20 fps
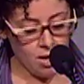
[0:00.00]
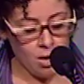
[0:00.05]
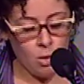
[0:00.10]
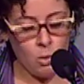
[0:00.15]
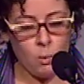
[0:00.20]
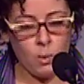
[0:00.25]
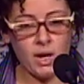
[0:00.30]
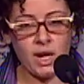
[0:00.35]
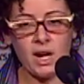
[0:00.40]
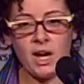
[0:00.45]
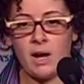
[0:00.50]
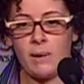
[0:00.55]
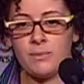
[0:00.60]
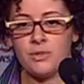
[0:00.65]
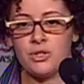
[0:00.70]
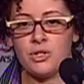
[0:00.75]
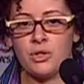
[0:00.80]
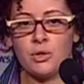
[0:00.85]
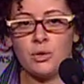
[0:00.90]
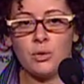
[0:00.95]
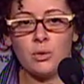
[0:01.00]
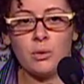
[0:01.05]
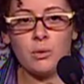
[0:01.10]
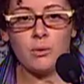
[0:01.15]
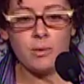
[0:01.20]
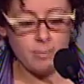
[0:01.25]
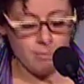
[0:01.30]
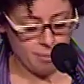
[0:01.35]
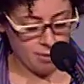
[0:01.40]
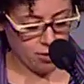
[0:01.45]
When it comes to
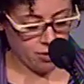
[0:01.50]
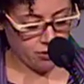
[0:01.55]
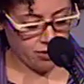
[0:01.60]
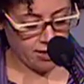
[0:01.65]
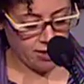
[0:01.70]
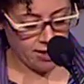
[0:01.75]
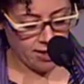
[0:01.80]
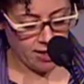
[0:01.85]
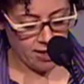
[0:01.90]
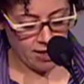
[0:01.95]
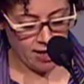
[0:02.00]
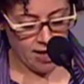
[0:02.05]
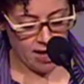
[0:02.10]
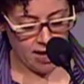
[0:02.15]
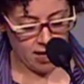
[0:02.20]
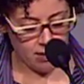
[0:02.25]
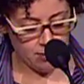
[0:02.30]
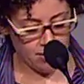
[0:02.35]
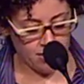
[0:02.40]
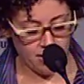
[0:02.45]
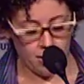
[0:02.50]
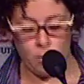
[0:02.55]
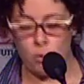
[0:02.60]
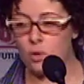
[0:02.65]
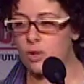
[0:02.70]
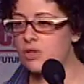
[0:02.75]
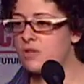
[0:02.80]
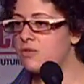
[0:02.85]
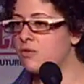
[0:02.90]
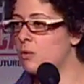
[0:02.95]
building an economy that
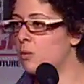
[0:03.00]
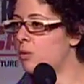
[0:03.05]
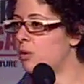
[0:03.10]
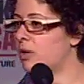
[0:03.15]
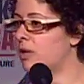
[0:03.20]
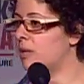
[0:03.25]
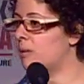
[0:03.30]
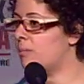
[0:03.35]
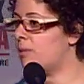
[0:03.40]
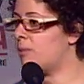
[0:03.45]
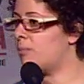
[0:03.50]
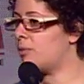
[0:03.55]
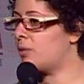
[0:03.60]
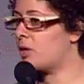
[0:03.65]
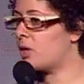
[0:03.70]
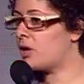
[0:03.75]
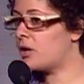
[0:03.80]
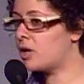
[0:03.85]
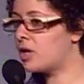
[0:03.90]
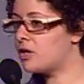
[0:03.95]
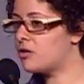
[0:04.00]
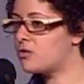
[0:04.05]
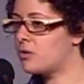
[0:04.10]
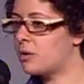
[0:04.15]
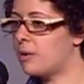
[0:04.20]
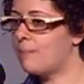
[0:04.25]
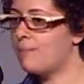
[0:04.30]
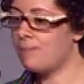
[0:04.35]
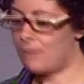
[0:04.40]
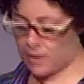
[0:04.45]
works for working people in our
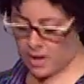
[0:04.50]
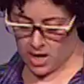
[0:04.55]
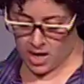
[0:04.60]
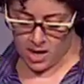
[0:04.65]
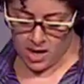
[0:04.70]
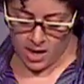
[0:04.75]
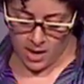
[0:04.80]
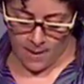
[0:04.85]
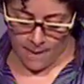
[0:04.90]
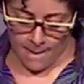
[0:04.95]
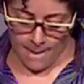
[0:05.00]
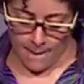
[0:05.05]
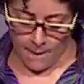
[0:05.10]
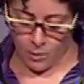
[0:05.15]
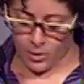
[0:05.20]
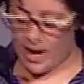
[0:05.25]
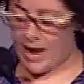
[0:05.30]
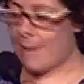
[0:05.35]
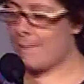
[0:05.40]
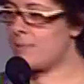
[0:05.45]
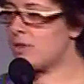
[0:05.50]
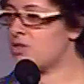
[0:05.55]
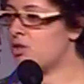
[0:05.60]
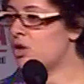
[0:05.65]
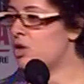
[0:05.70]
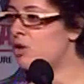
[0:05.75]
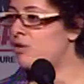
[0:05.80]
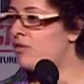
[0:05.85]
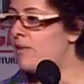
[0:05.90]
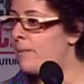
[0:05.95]
country, what happens
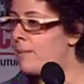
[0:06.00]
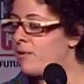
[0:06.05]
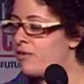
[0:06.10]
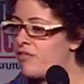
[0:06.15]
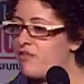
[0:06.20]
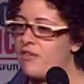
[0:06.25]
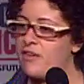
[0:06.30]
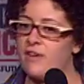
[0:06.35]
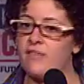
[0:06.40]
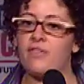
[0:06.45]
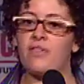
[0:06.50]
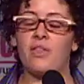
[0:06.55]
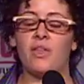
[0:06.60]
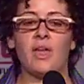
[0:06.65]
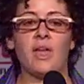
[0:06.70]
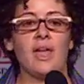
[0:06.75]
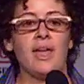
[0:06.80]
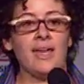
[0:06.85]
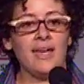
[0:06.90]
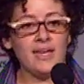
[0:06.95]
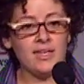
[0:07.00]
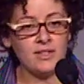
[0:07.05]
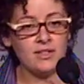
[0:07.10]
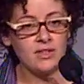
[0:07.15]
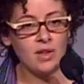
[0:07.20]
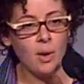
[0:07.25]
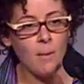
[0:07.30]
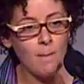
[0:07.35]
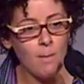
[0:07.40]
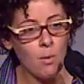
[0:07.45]
on November 5th
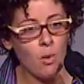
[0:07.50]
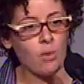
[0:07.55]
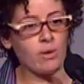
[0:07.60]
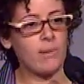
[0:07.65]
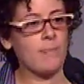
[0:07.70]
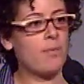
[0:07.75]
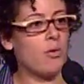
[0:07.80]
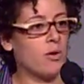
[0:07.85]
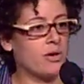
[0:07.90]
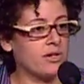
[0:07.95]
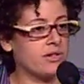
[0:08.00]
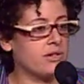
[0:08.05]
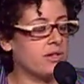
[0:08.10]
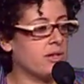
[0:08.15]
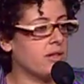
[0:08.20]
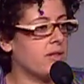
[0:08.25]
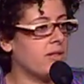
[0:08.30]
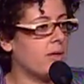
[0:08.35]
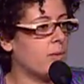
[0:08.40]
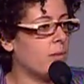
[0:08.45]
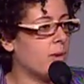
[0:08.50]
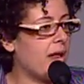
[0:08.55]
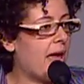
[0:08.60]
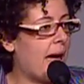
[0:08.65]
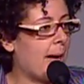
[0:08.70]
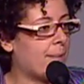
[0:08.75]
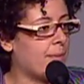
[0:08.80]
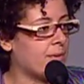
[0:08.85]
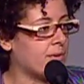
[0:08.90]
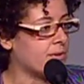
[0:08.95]
is more important than what
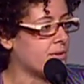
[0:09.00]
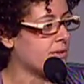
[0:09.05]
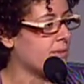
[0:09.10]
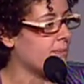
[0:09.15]
happens